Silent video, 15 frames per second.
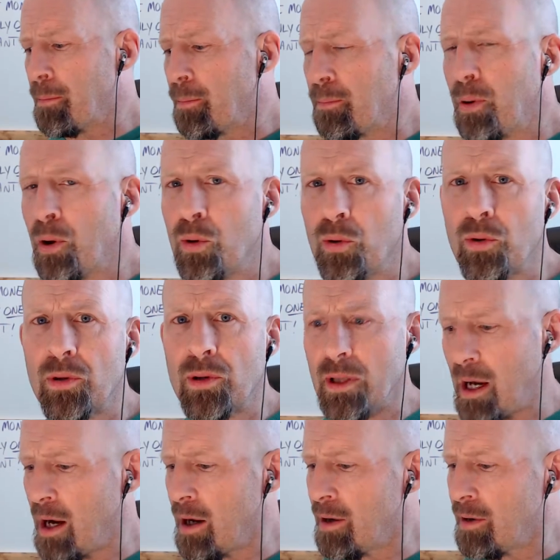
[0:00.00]
pool
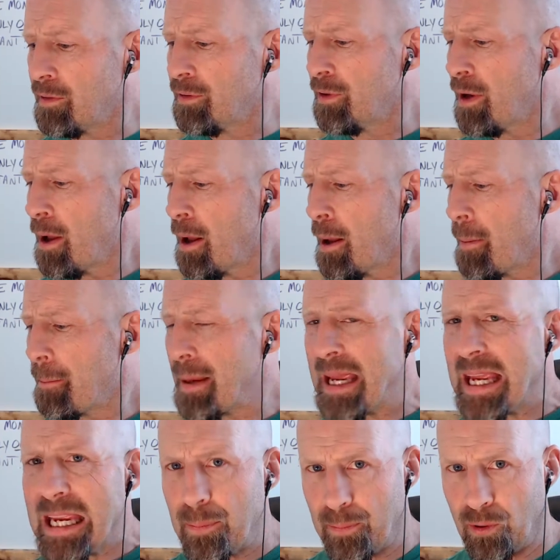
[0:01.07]
of
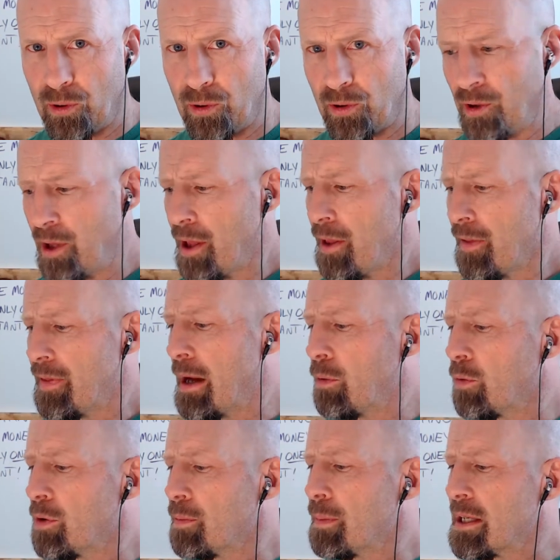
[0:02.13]
people that
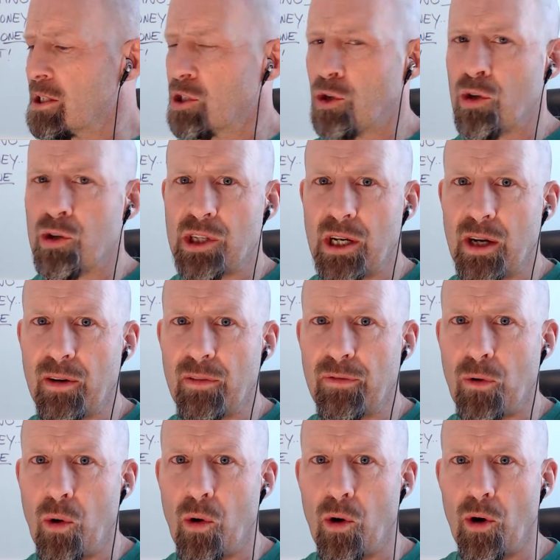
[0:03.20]
would be searching
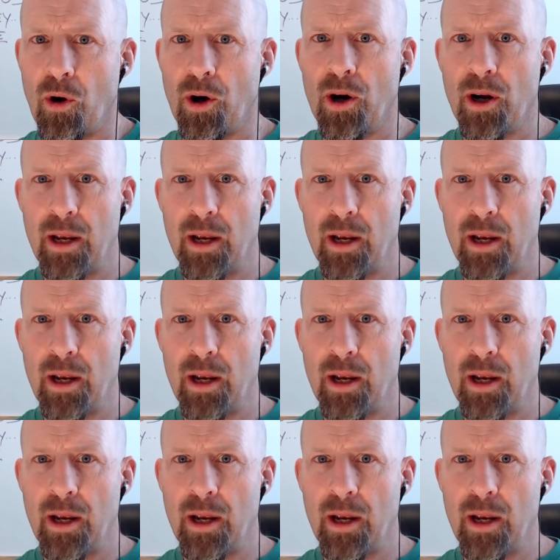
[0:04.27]
for